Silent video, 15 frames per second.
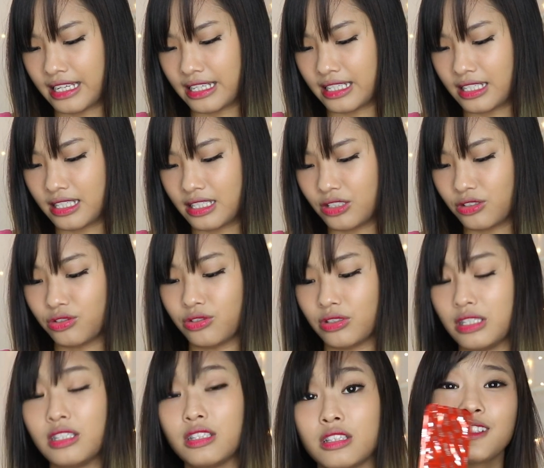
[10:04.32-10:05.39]
I used to
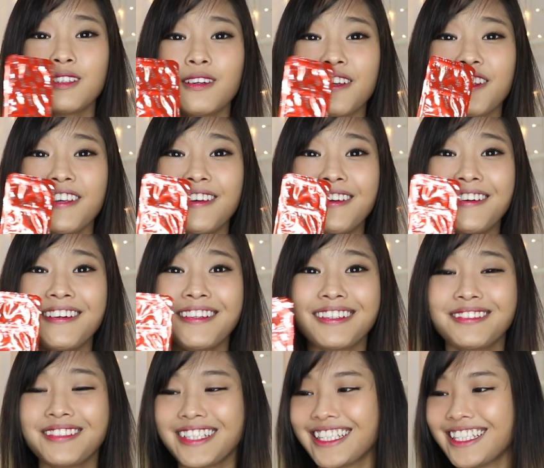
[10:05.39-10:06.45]
eat. So cute!
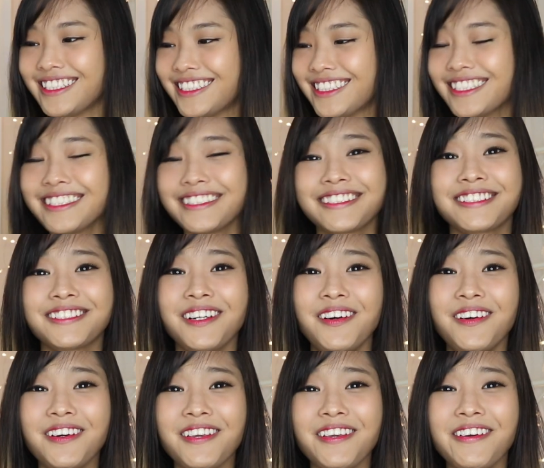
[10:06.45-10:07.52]
The packaging is
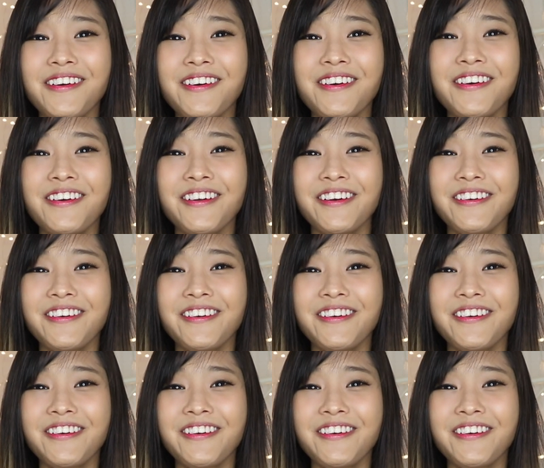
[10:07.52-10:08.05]
so cute!